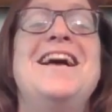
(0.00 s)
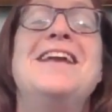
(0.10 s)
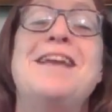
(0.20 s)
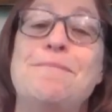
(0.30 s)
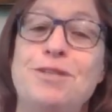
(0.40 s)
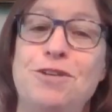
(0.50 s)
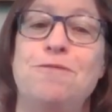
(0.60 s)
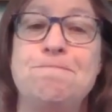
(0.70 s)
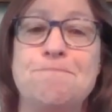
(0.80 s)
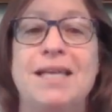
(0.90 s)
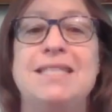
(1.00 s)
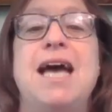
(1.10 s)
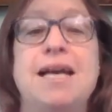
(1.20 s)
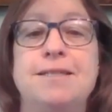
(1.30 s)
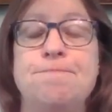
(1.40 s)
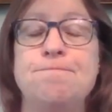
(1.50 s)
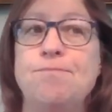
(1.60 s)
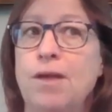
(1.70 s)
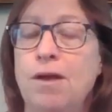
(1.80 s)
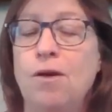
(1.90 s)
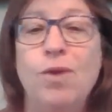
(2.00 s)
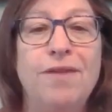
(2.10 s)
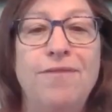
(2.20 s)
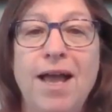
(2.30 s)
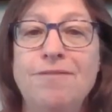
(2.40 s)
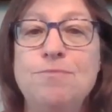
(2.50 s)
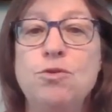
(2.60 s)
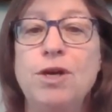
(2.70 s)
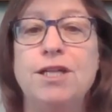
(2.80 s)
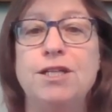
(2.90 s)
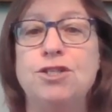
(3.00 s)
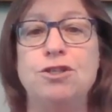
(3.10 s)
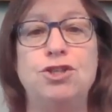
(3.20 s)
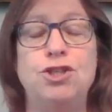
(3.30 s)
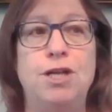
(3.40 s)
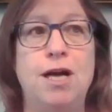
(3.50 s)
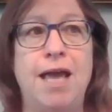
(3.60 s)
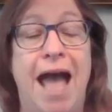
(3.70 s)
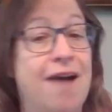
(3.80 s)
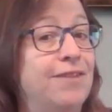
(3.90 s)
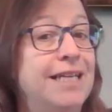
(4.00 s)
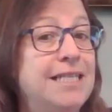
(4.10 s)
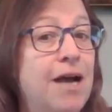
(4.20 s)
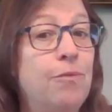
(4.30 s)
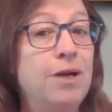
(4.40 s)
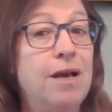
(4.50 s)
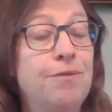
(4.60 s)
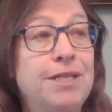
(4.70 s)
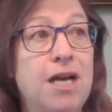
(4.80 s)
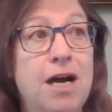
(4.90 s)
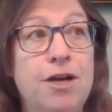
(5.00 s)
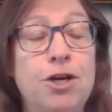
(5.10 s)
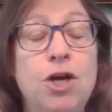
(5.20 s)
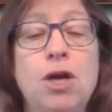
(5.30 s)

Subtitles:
Number 2, debt. What if I have a mortgage? Should I have any debt when I retire?